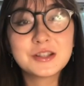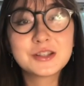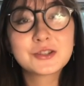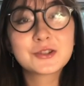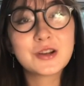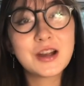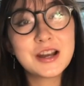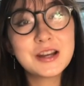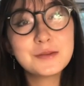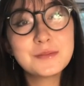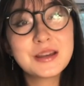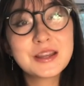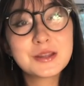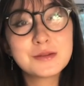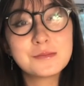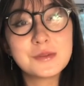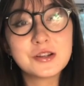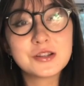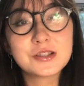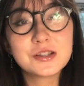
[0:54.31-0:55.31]
is trying to make the
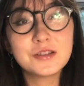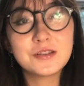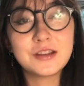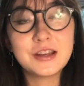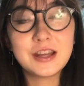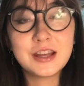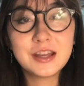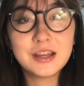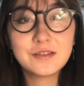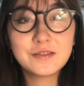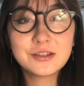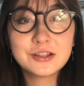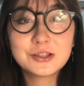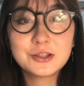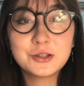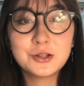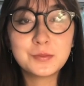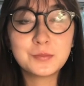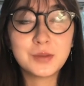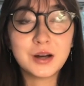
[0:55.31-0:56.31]
most of it and give the
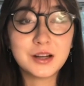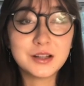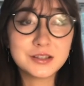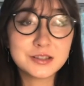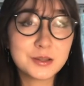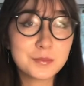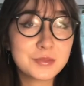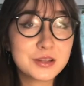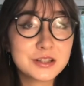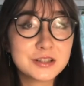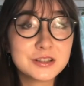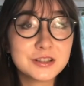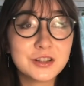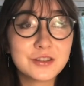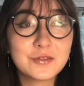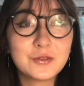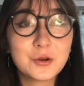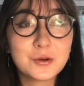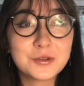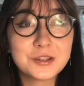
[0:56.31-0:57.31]
student body something to
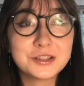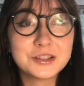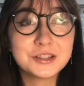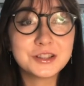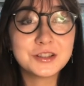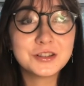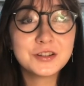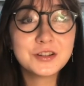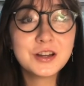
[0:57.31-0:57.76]
look forward to.